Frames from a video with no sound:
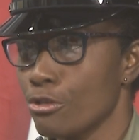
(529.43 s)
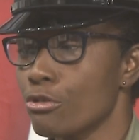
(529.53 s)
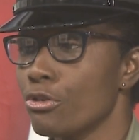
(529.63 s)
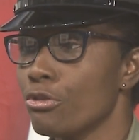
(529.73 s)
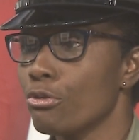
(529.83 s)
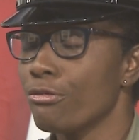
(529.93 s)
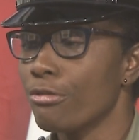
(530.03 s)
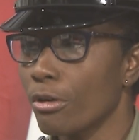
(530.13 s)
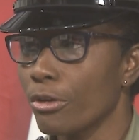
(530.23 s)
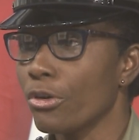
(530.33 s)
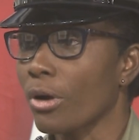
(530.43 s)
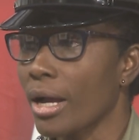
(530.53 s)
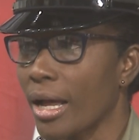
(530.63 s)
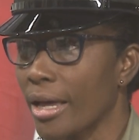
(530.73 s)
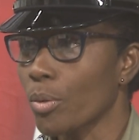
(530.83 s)
So you follow your
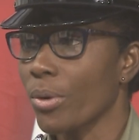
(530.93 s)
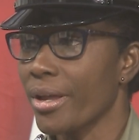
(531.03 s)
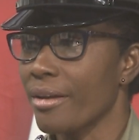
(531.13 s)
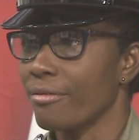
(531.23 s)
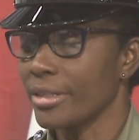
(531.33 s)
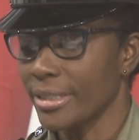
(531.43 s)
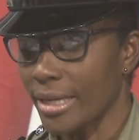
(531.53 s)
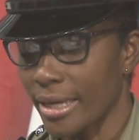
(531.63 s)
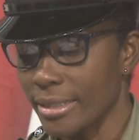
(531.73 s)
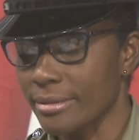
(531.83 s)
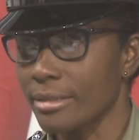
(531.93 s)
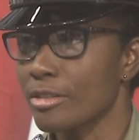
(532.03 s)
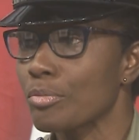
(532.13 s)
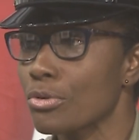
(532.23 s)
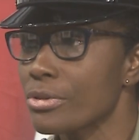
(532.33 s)
card wherever. The card is
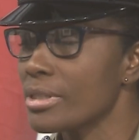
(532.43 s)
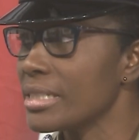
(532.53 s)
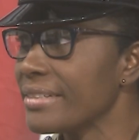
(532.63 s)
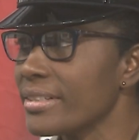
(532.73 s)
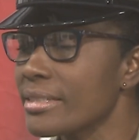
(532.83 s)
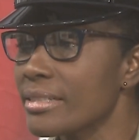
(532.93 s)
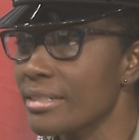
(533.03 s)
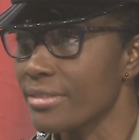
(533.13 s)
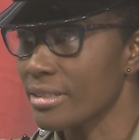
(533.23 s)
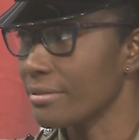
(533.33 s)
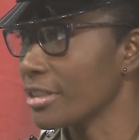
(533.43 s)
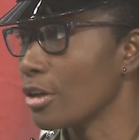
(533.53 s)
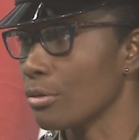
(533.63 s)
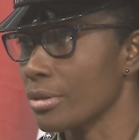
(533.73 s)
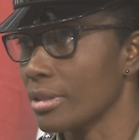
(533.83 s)
not supposed to leave the surface of the
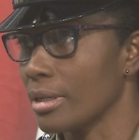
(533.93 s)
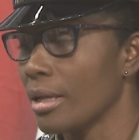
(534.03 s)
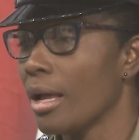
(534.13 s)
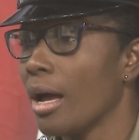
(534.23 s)
counter.